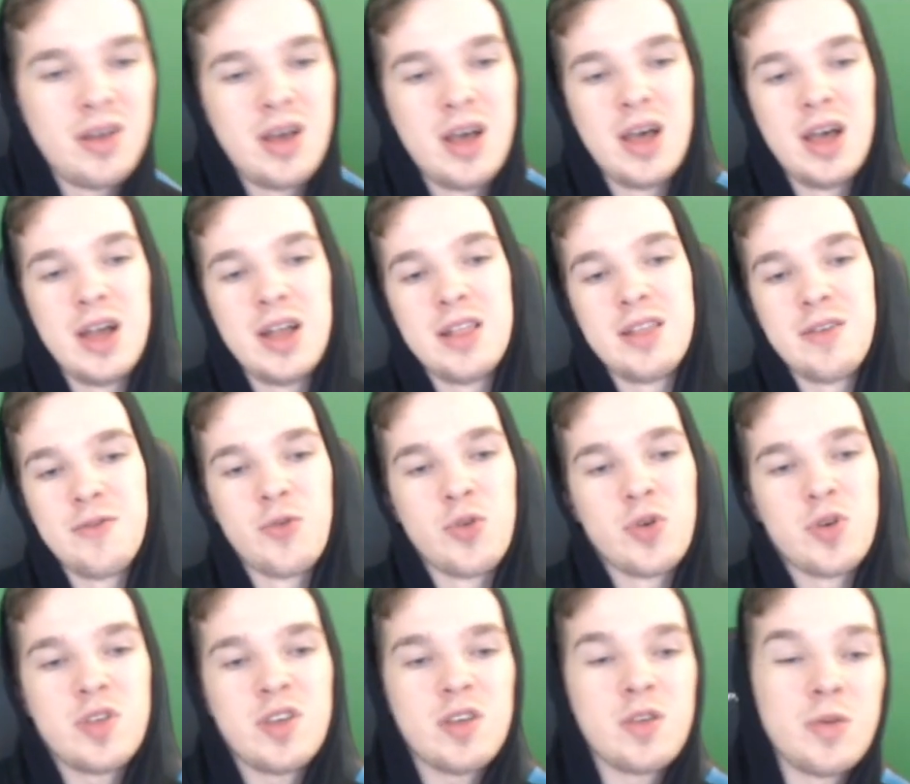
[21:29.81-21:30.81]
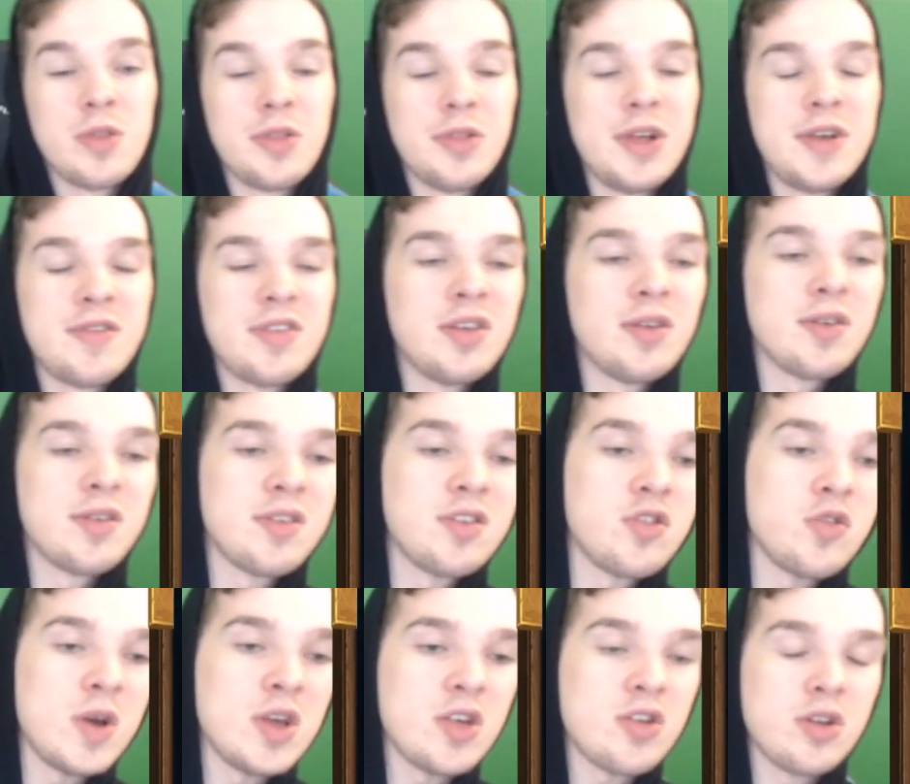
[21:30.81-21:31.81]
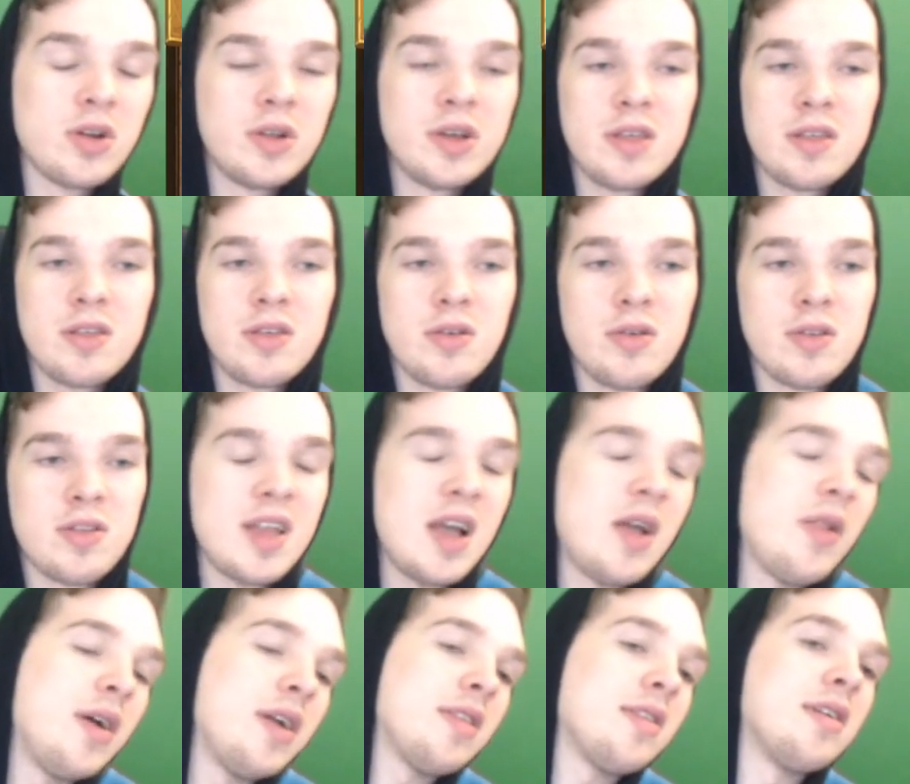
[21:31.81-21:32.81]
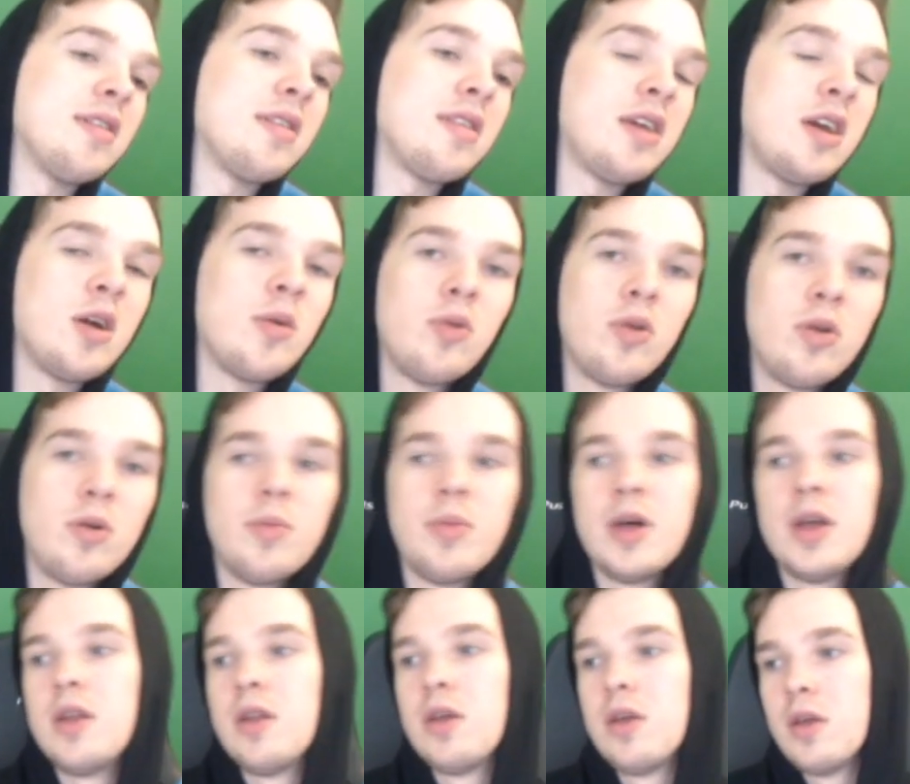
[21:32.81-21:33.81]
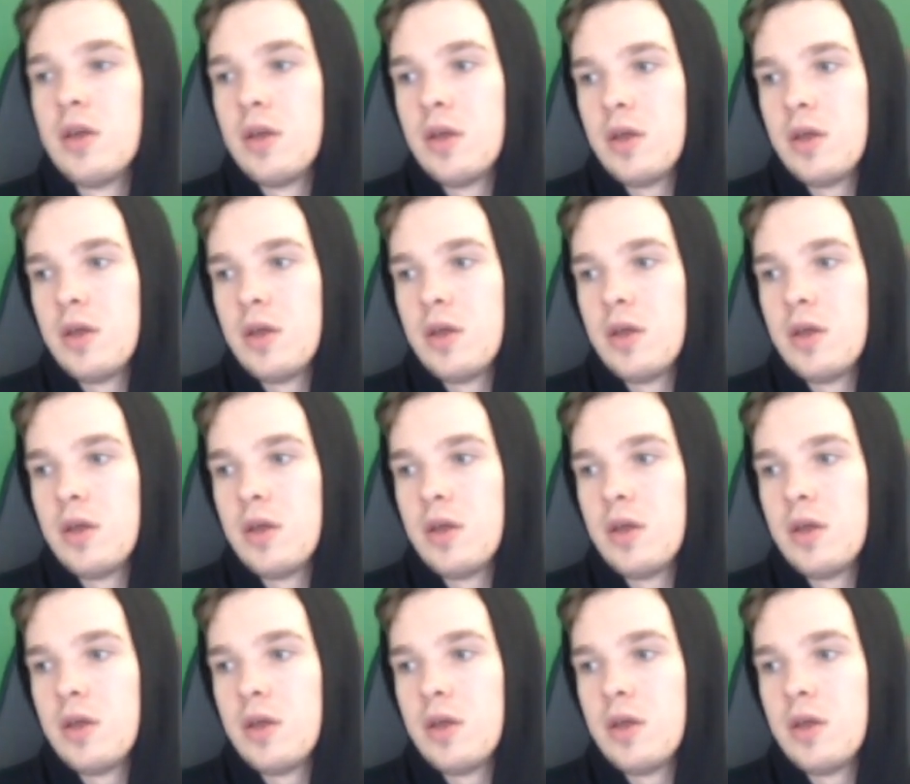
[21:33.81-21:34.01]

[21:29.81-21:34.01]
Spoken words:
It's a 4/6 with lifesteal situationally, so its stat line's not terrible, but